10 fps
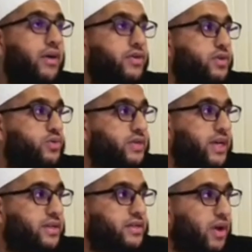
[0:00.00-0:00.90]
others who
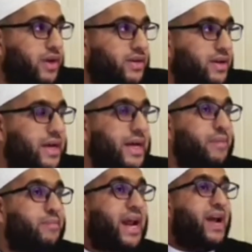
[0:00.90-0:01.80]
say it's not.
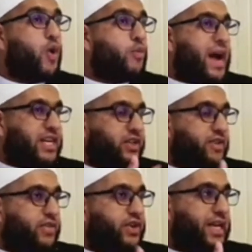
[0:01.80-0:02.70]
But I go back to
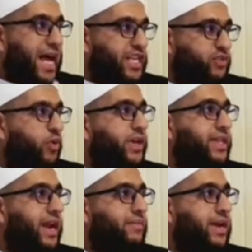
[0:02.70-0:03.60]
the very last point
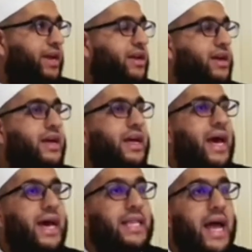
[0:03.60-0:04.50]
that I made,
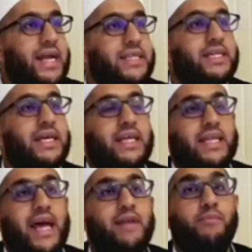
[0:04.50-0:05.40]
and that is
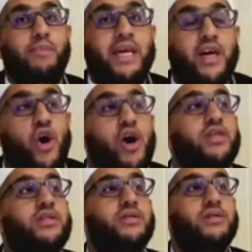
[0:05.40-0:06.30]
that
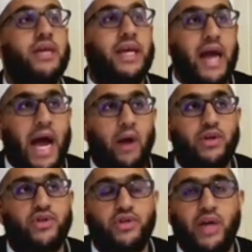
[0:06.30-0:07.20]
because in
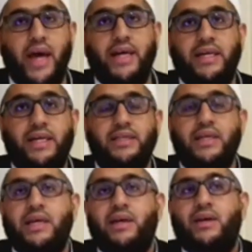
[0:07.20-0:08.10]
our societies,
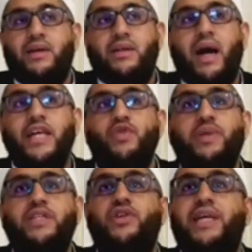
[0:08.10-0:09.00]
the
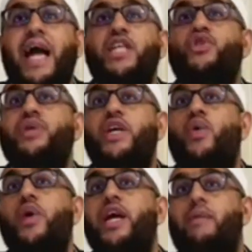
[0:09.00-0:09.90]
husbands are naturally
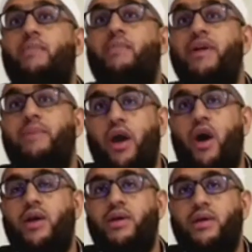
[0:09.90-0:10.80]
going above and
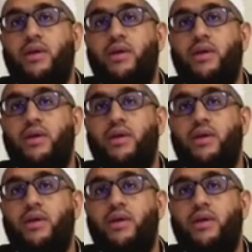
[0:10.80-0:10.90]
beyond